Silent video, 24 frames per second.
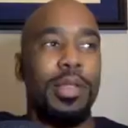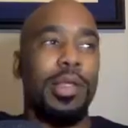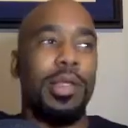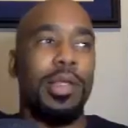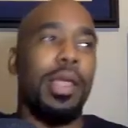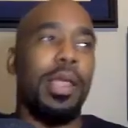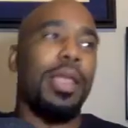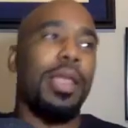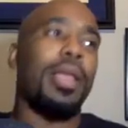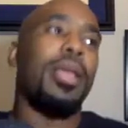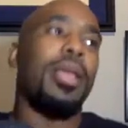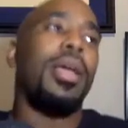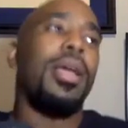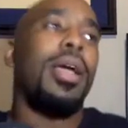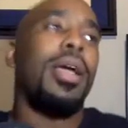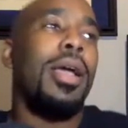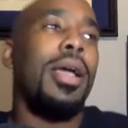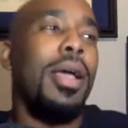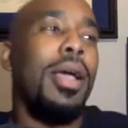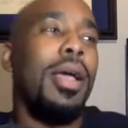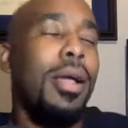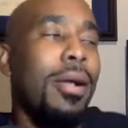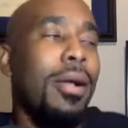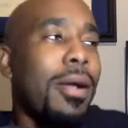like,
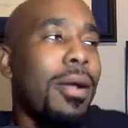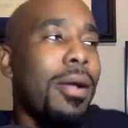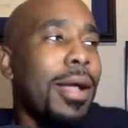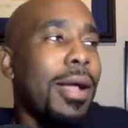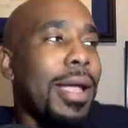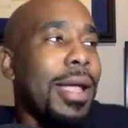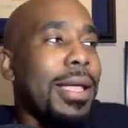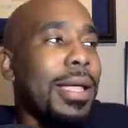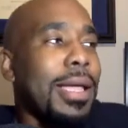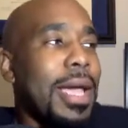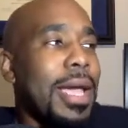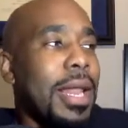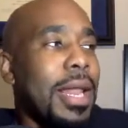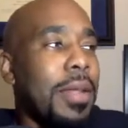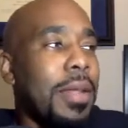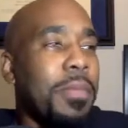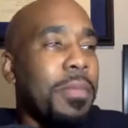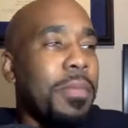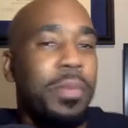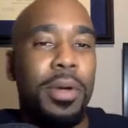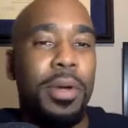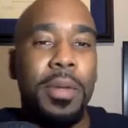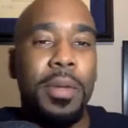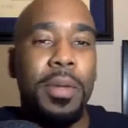all right, I get it,
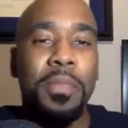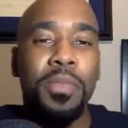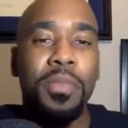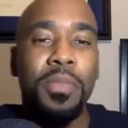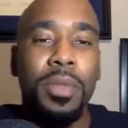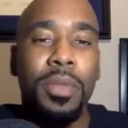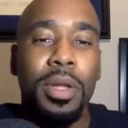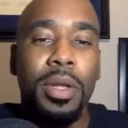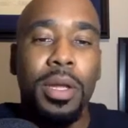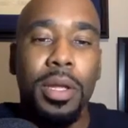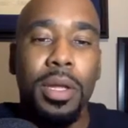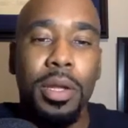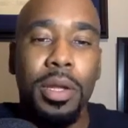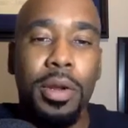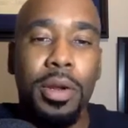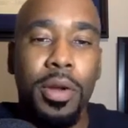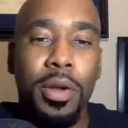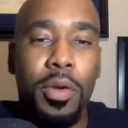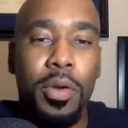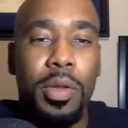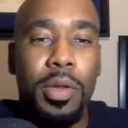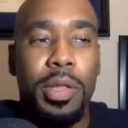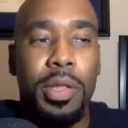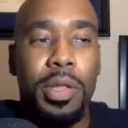but
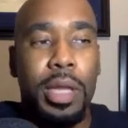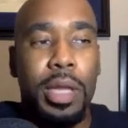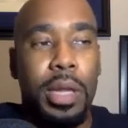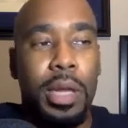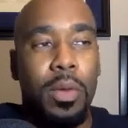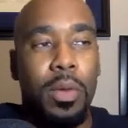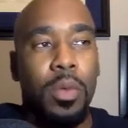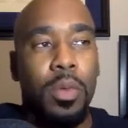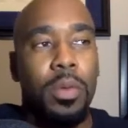it's like,